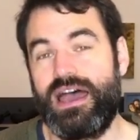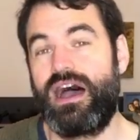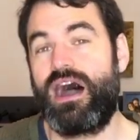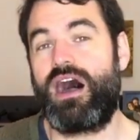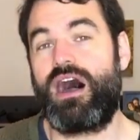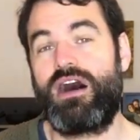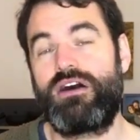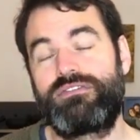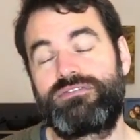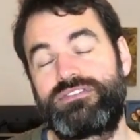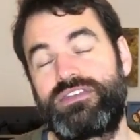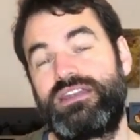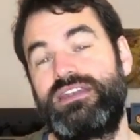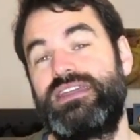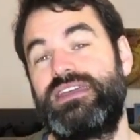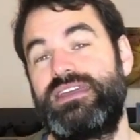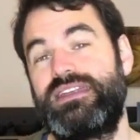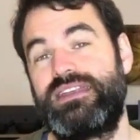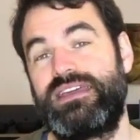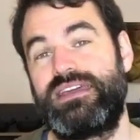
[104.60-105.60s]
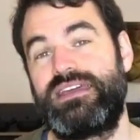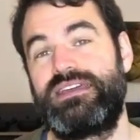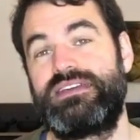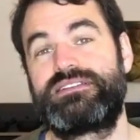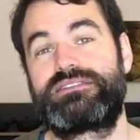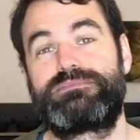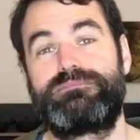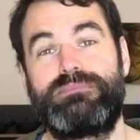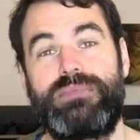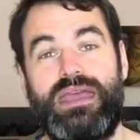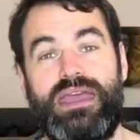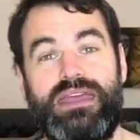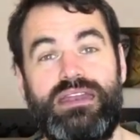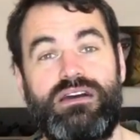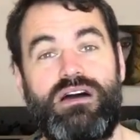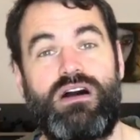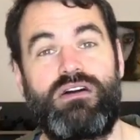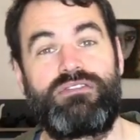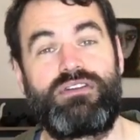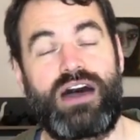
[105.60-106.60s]
often it is made
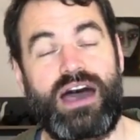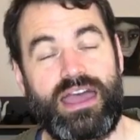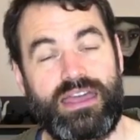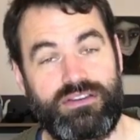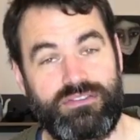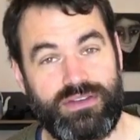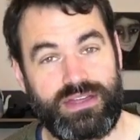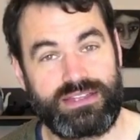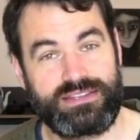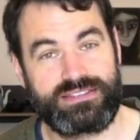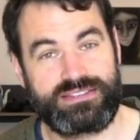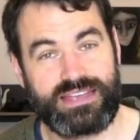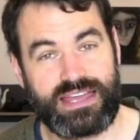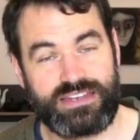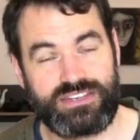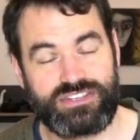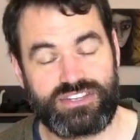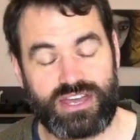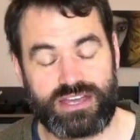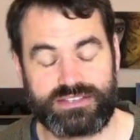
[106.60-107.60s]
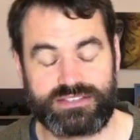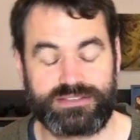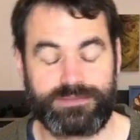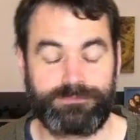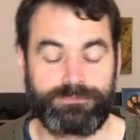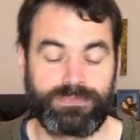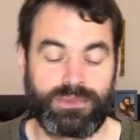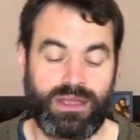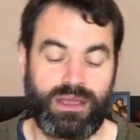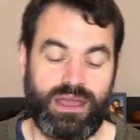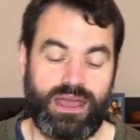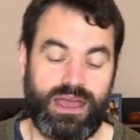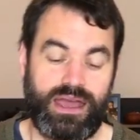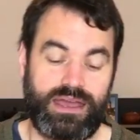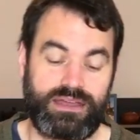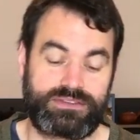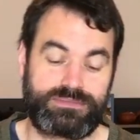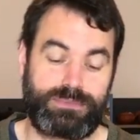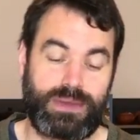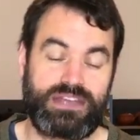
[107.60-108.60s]
of high-grade Senchas.
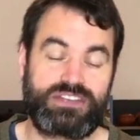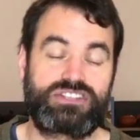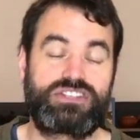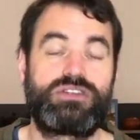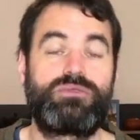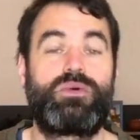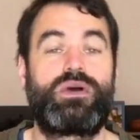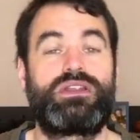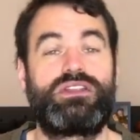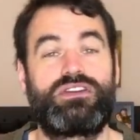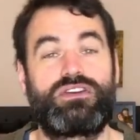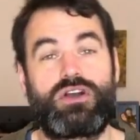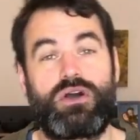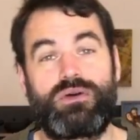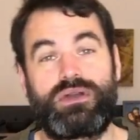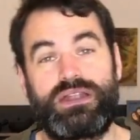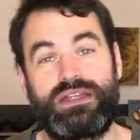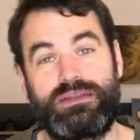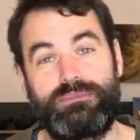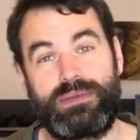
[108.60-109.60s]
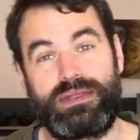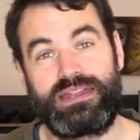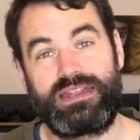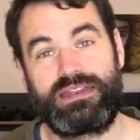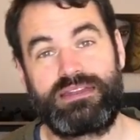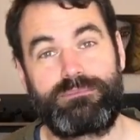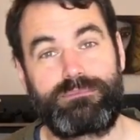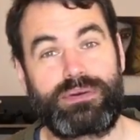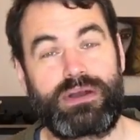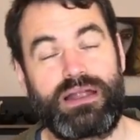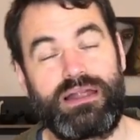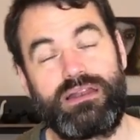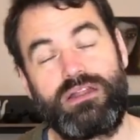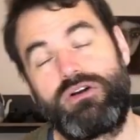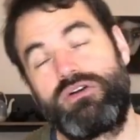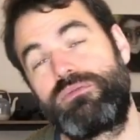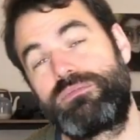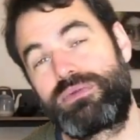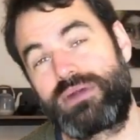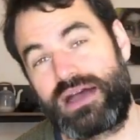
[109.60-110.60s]
Especially when you go a little bit in the
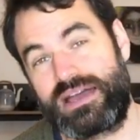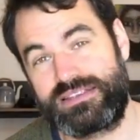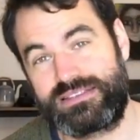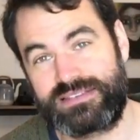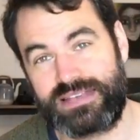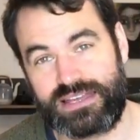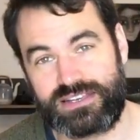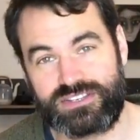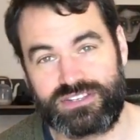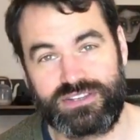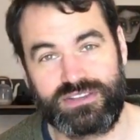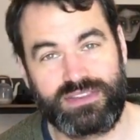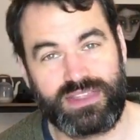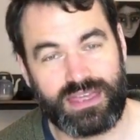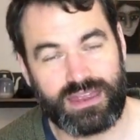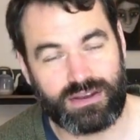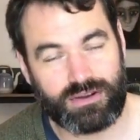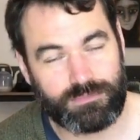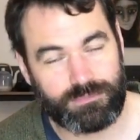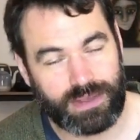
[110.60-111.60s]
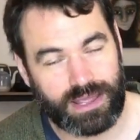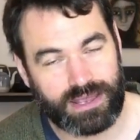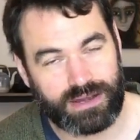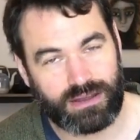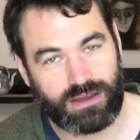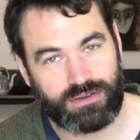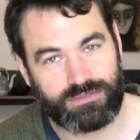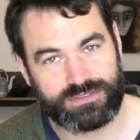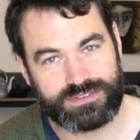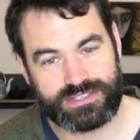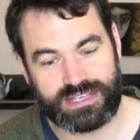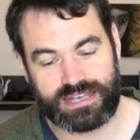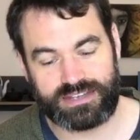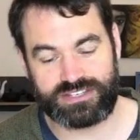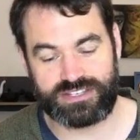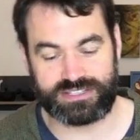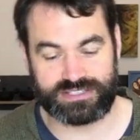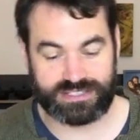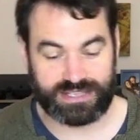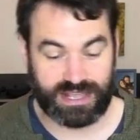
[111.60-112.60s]
low price section, they are made of
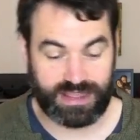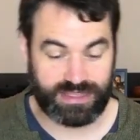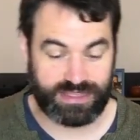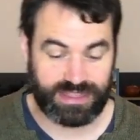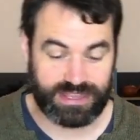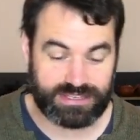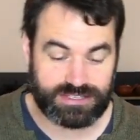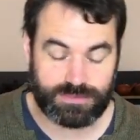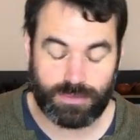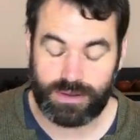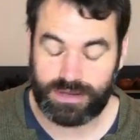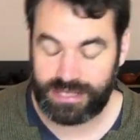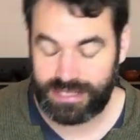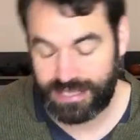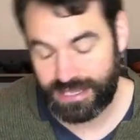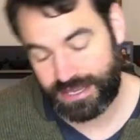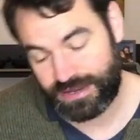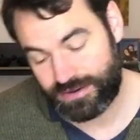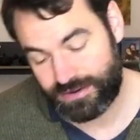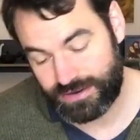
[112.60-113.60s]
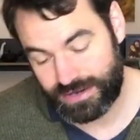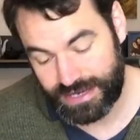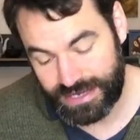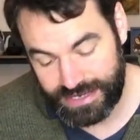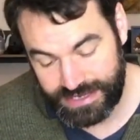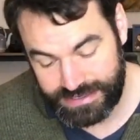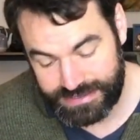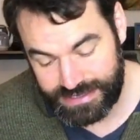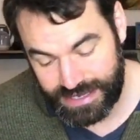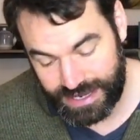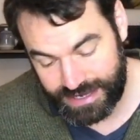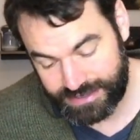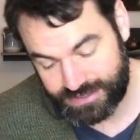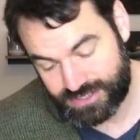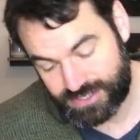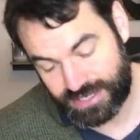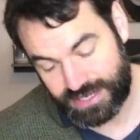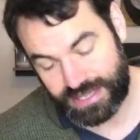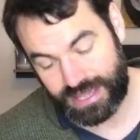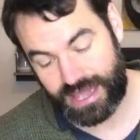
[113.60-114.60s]
Senchas. This one here is
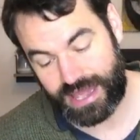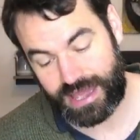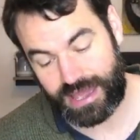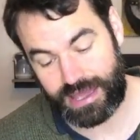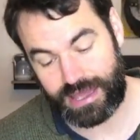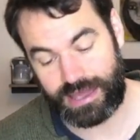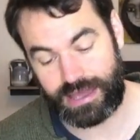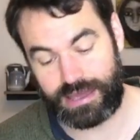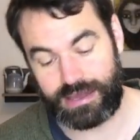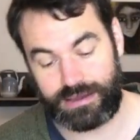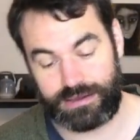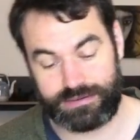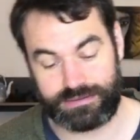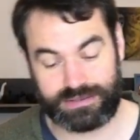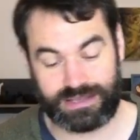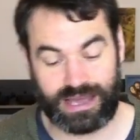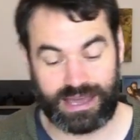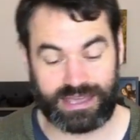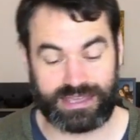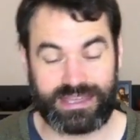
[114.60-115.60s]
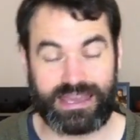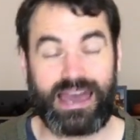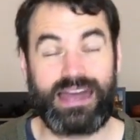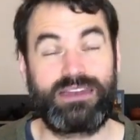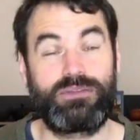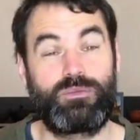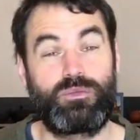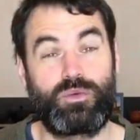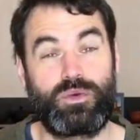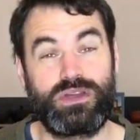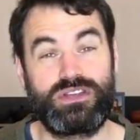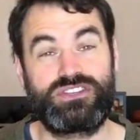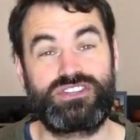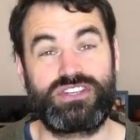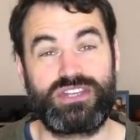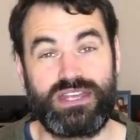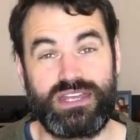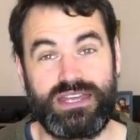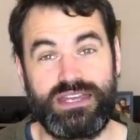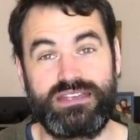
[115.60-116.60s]
actually a Karigane,
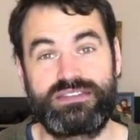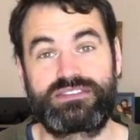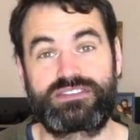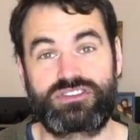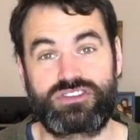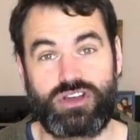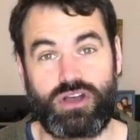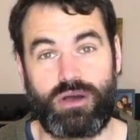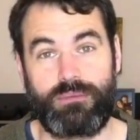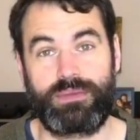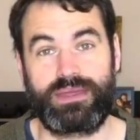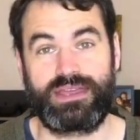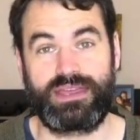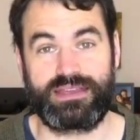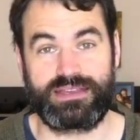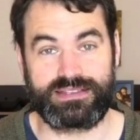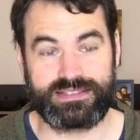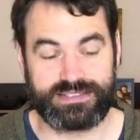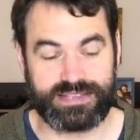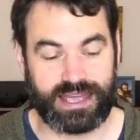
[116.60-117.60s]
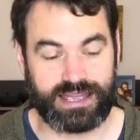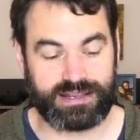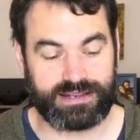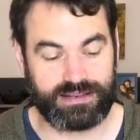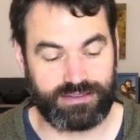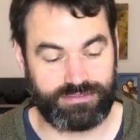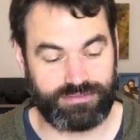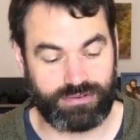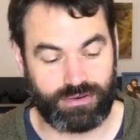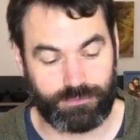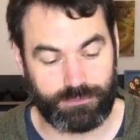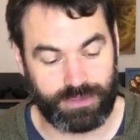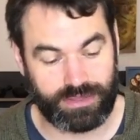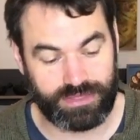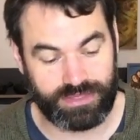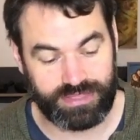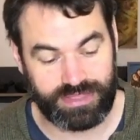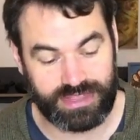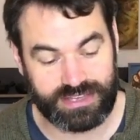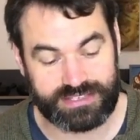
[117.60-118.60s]
which is coming exactly from
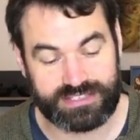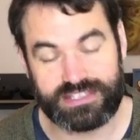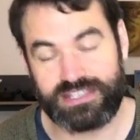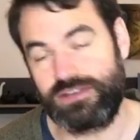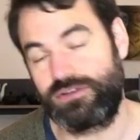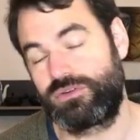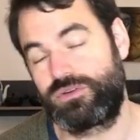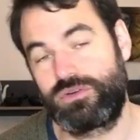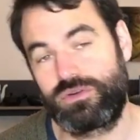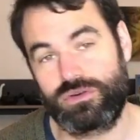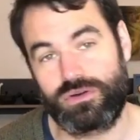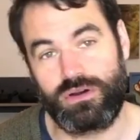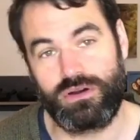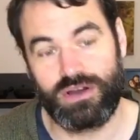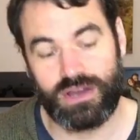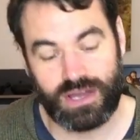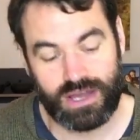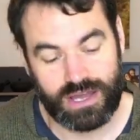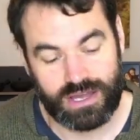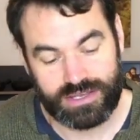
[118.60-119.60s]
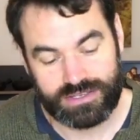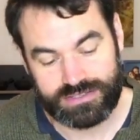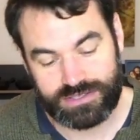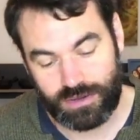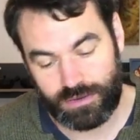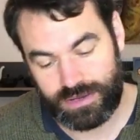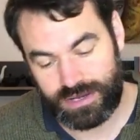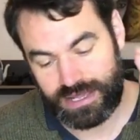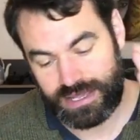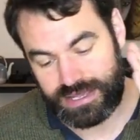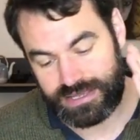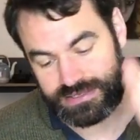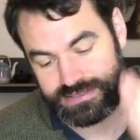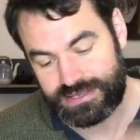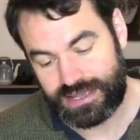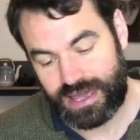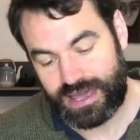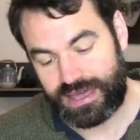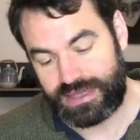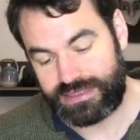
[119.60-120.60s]
this Gyokuro. So it is
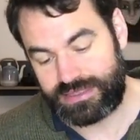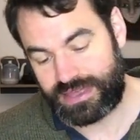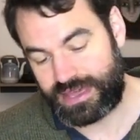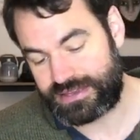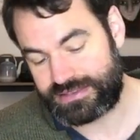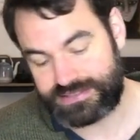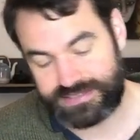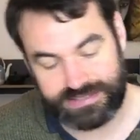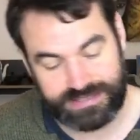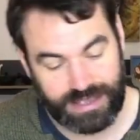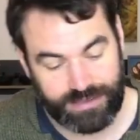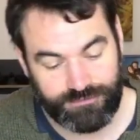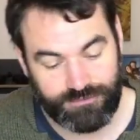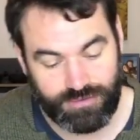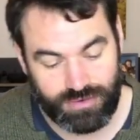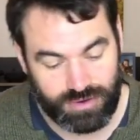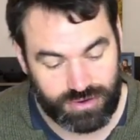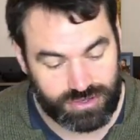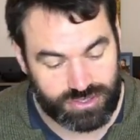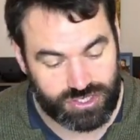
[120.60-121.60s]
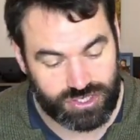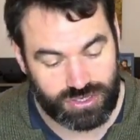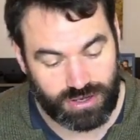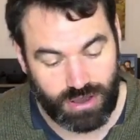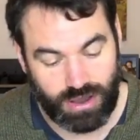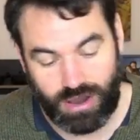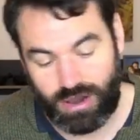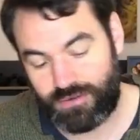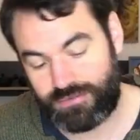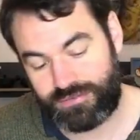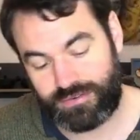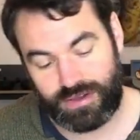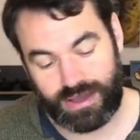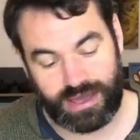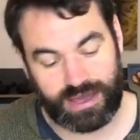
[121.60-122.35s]
the same version of